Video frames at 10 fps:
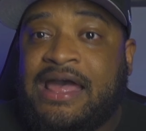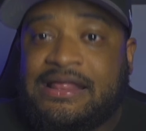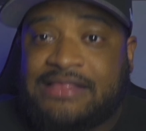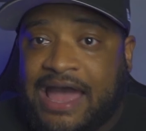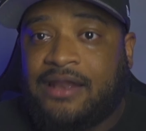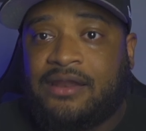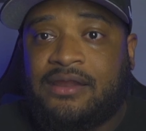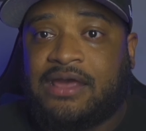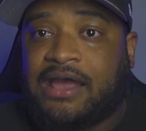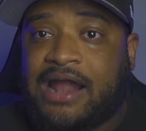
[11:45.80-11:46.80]
that
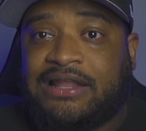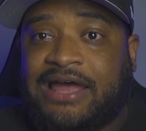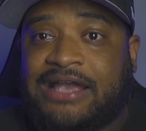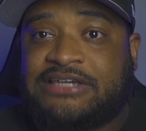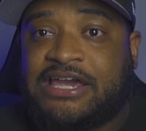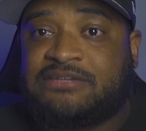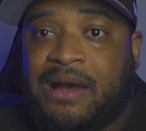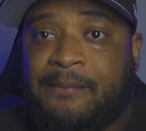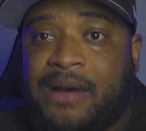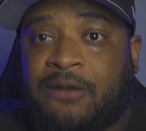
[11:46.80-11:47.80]
can kind of like change
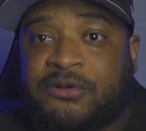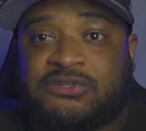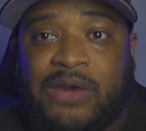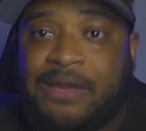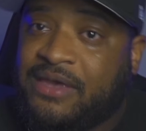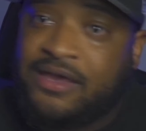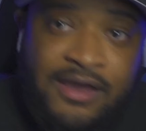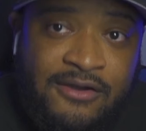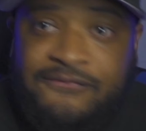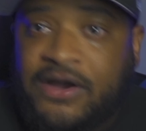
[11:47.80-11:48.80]
my mind or persuade me,
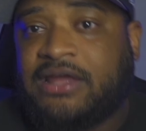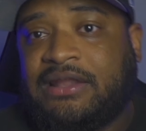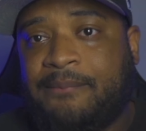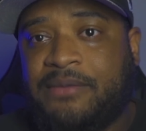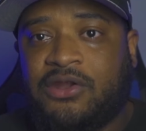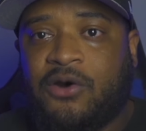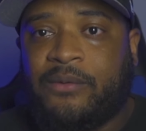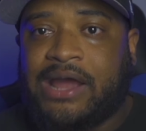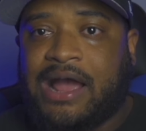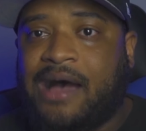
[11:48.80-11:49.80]
fucking let me know
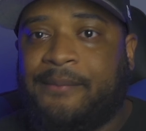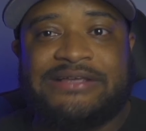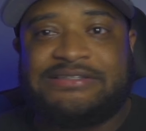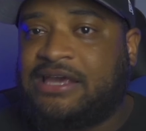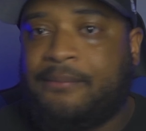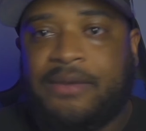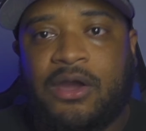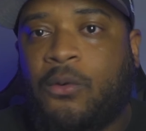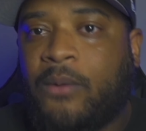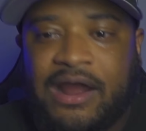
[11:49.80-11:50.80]
in the comments, DM me
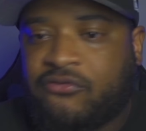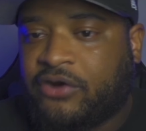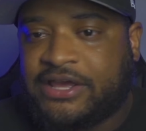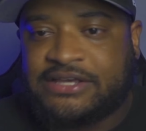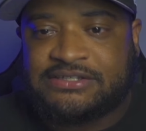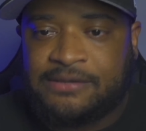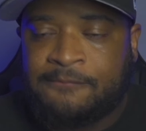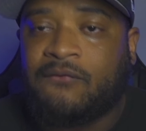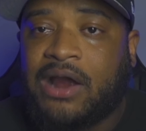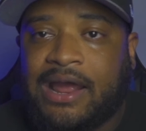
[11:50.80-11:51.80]
or whatever it is,
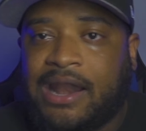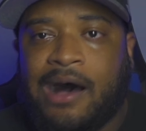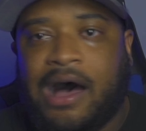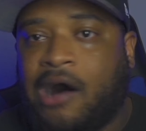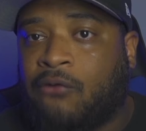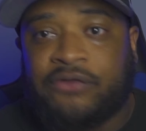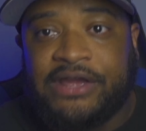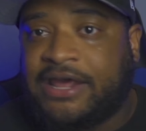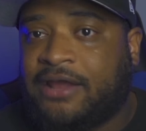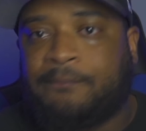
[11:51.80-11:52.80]
right? And I'll
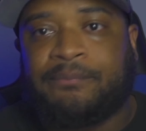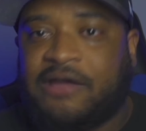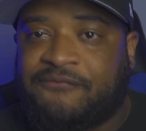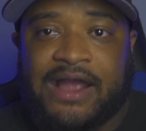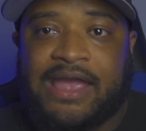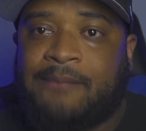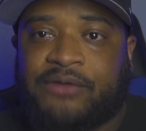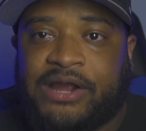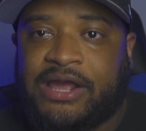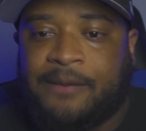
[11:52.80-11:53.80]
read it if I can
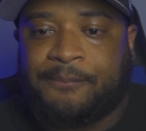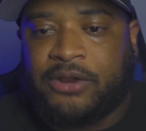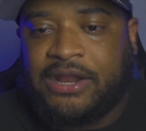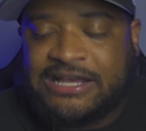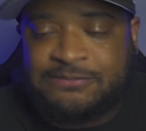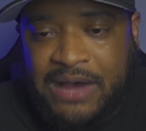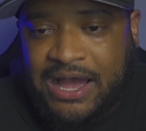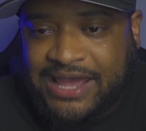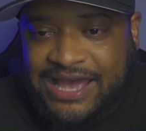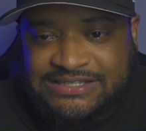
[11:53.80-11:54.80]
bring it up on the next
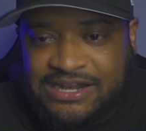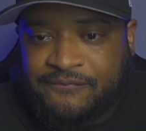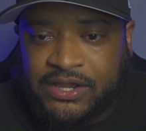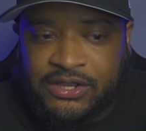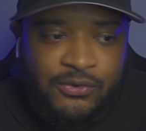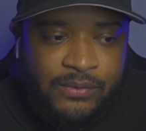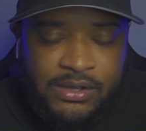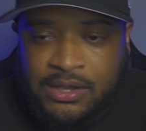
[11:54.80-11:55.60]
podcast, and I'll fucking do it.